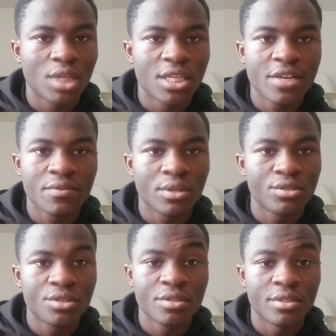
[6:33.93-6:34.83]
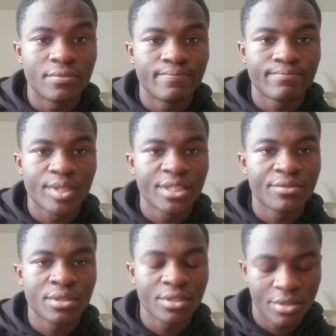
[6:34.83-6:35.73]
I never understood it. I
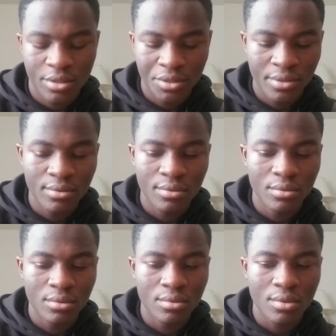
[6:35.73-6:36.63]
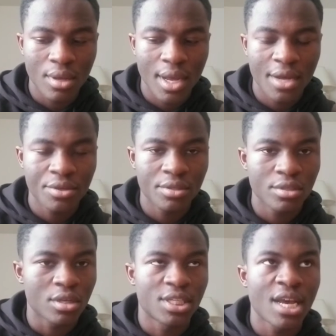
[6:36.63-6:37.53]
never understood how you can
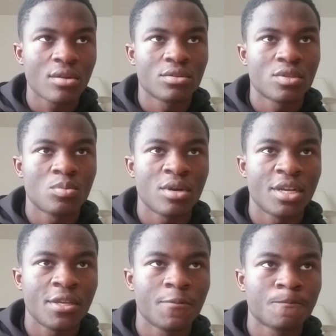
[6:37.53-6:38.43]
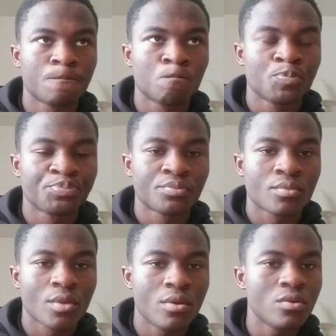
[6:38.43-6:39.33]
talk down on somebody
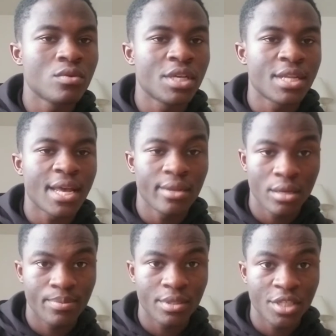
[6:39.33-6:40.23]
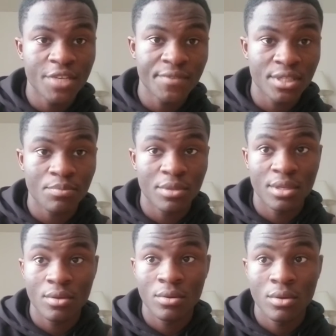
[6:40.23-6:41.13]
who can end up achieving
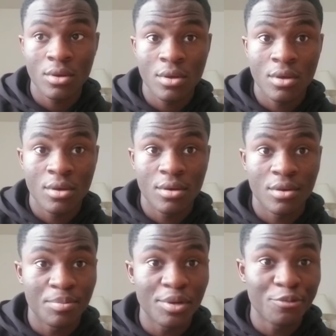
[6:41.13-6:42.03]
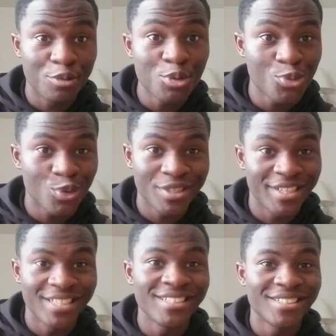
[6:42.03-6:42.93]
something above you one
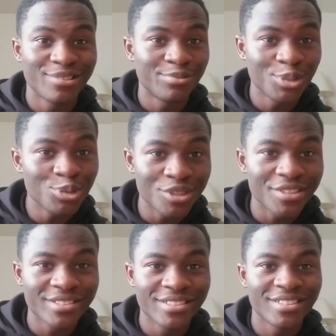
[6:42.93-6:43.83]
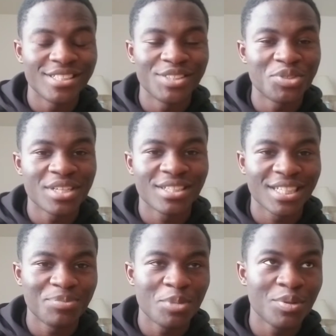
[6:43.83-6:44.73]
day in the future. And, you know,
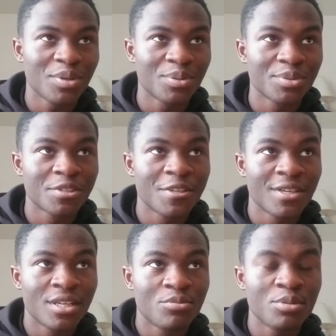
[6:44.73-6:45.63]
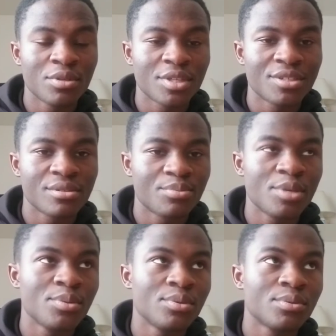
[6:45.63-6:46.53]
like, people don't, people don't, under,
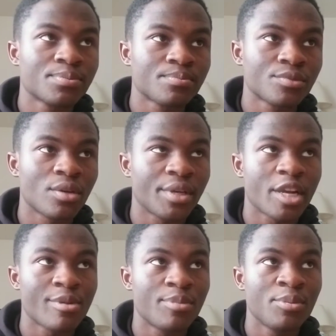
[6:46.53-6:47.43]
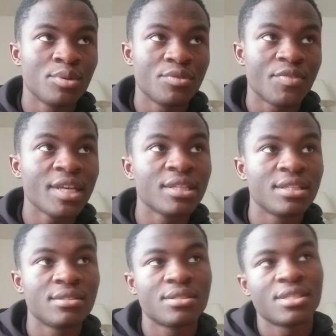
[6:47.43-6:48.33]
people don't care about people's
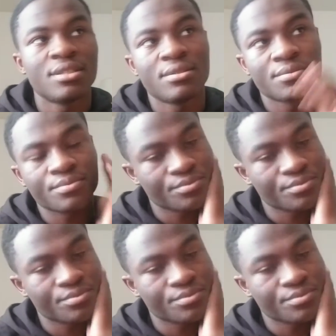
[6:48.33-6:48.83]
feelings, and